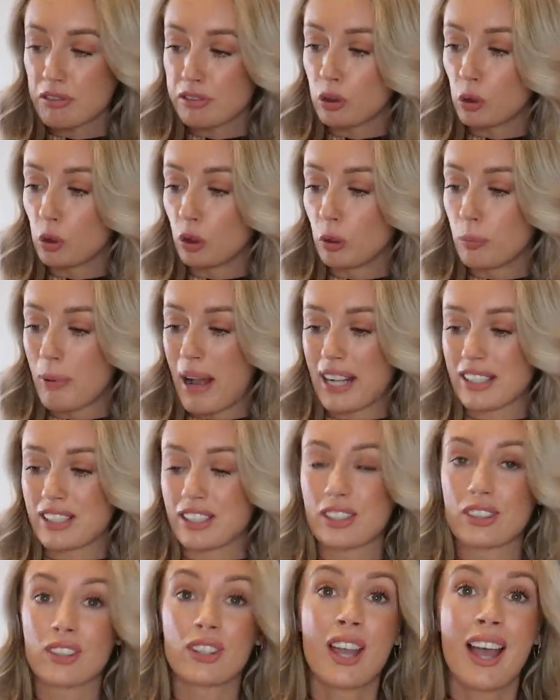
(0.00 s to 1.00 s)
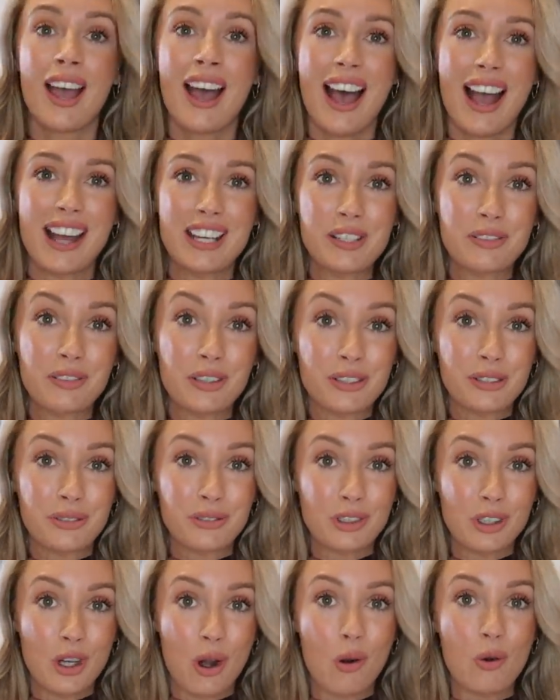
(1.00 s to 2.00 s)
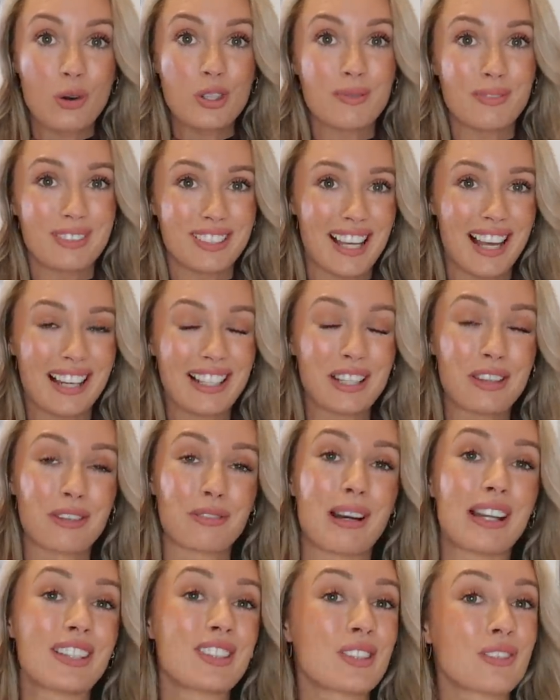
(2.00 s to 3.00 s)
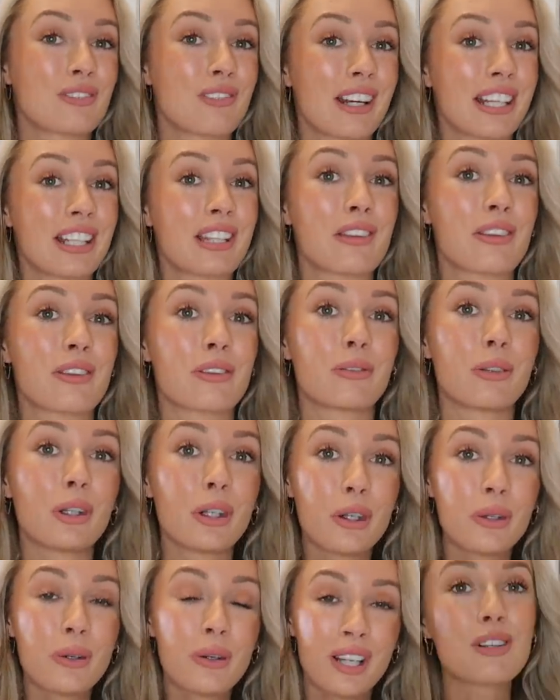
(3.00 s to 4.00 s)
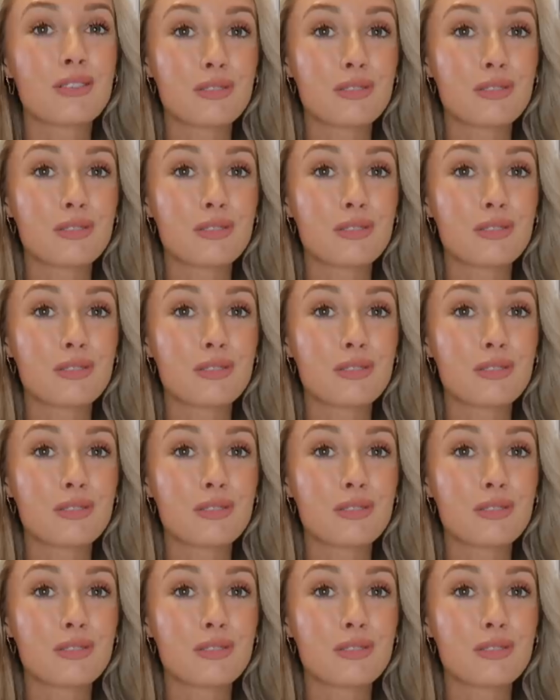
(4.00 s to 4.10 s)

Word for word: floral pattern and you've got some gold metallic threads running through.